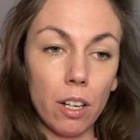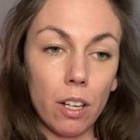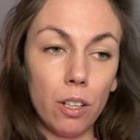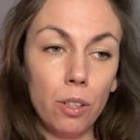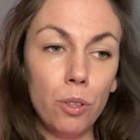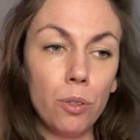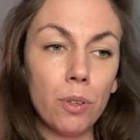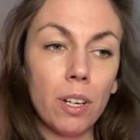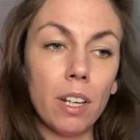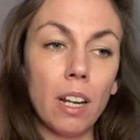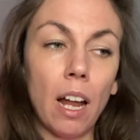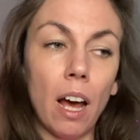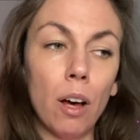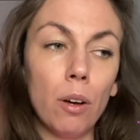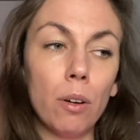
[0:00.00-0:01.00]
you can
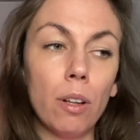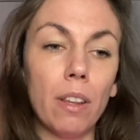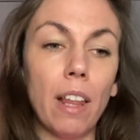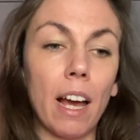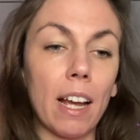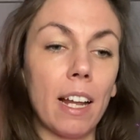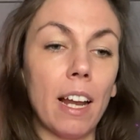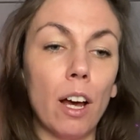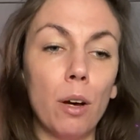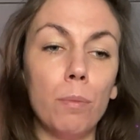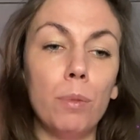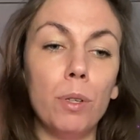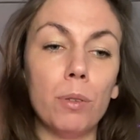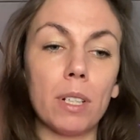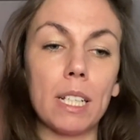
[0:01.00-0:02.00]
help that can help
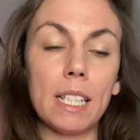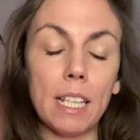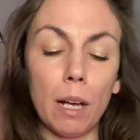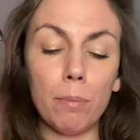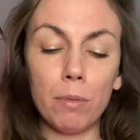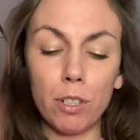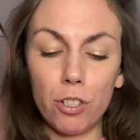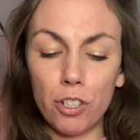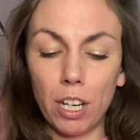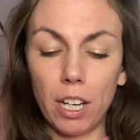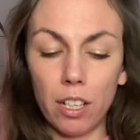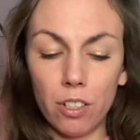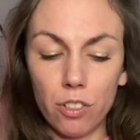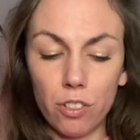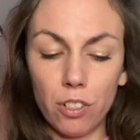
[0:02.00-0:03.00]
you accept the
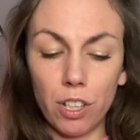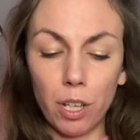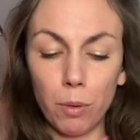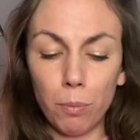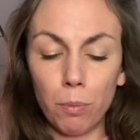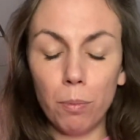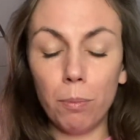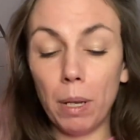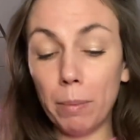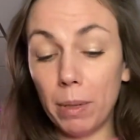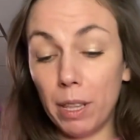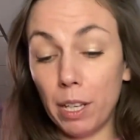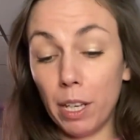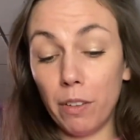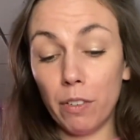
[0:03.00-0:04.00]
change the maybe
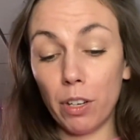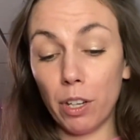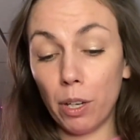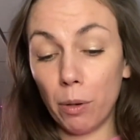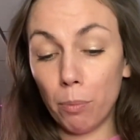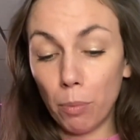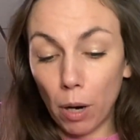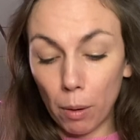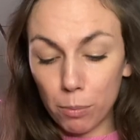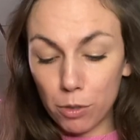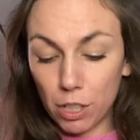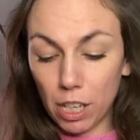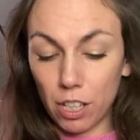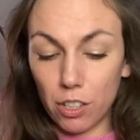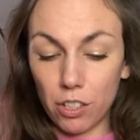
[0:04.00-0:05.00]
the even the abrupt
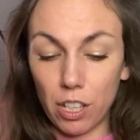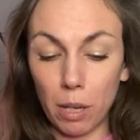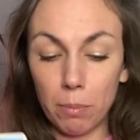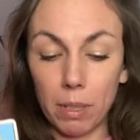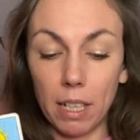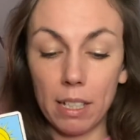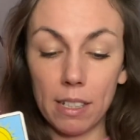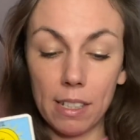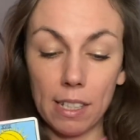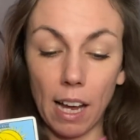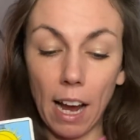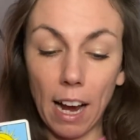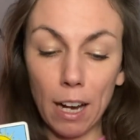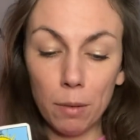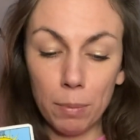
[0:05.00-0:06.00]
change that begins to
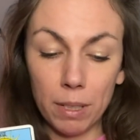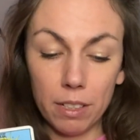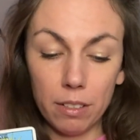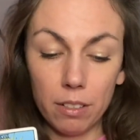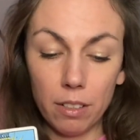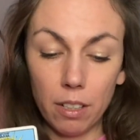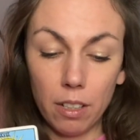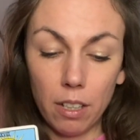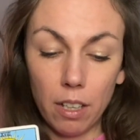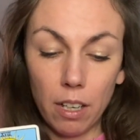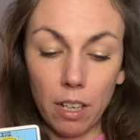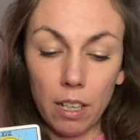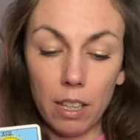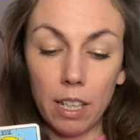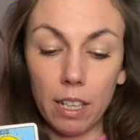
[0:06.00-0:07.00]
happen
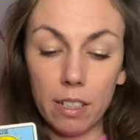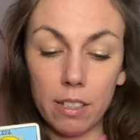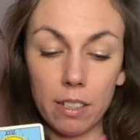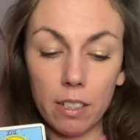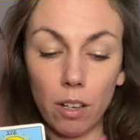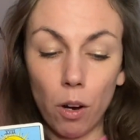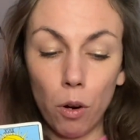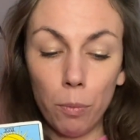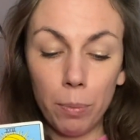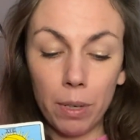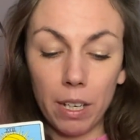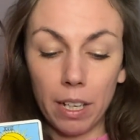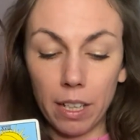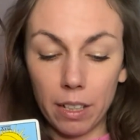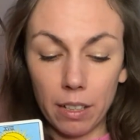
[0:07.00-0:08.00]
this
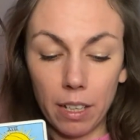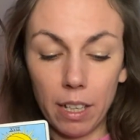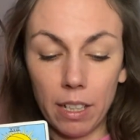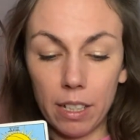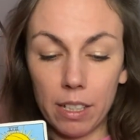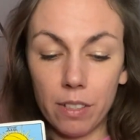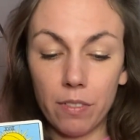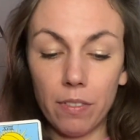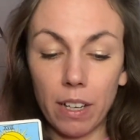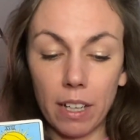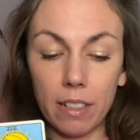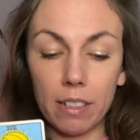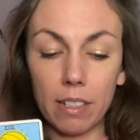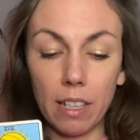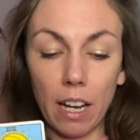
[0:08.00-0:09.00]
opening and its
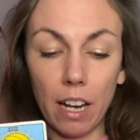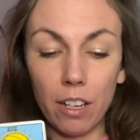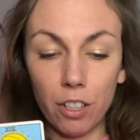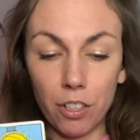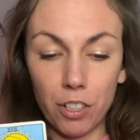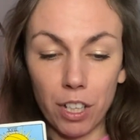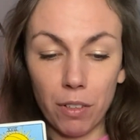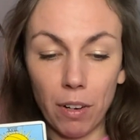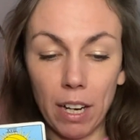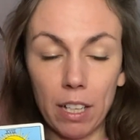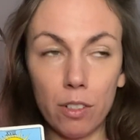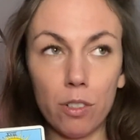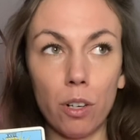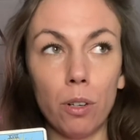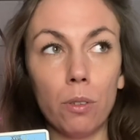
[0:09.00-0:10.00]
fixed energy right
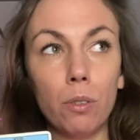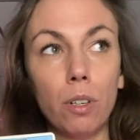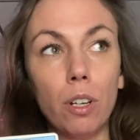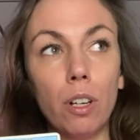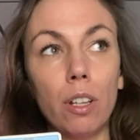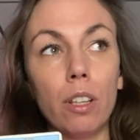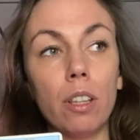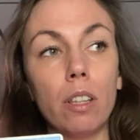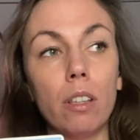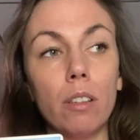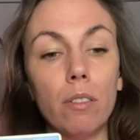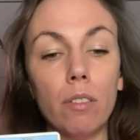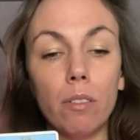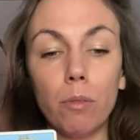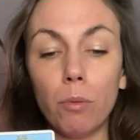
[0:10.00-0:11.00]
so
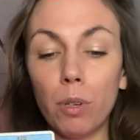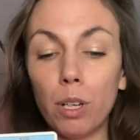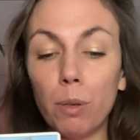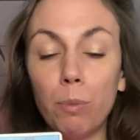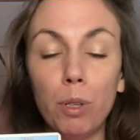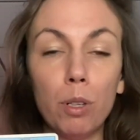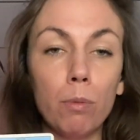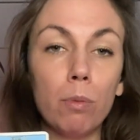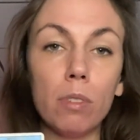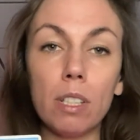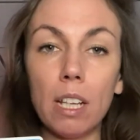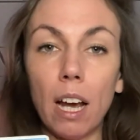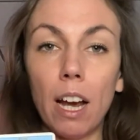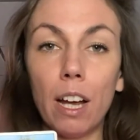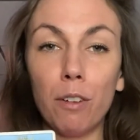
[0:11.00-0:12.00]
we're in a mutable
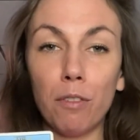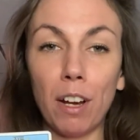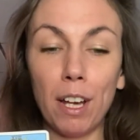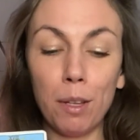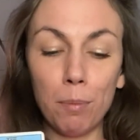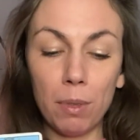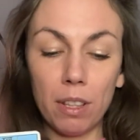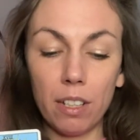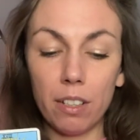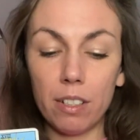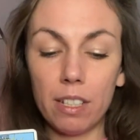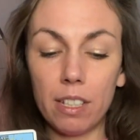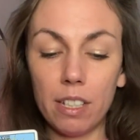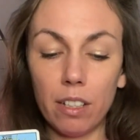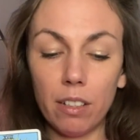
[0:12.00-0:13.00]
sign right but there's
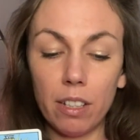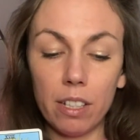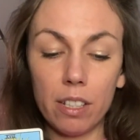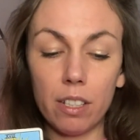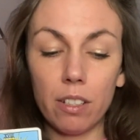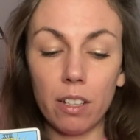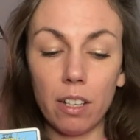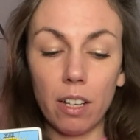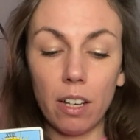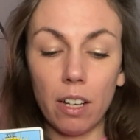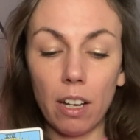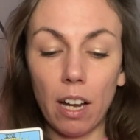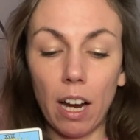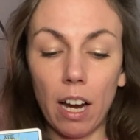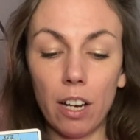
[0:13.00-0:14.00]
still this
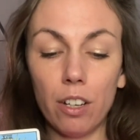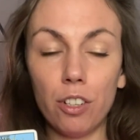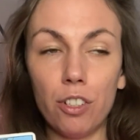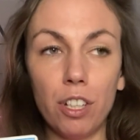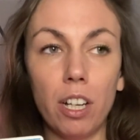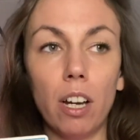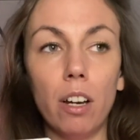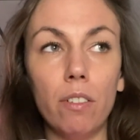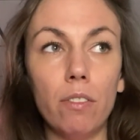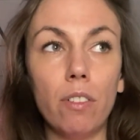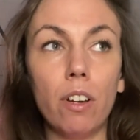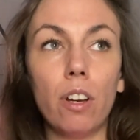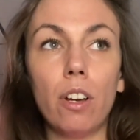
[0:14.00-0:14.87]
energy of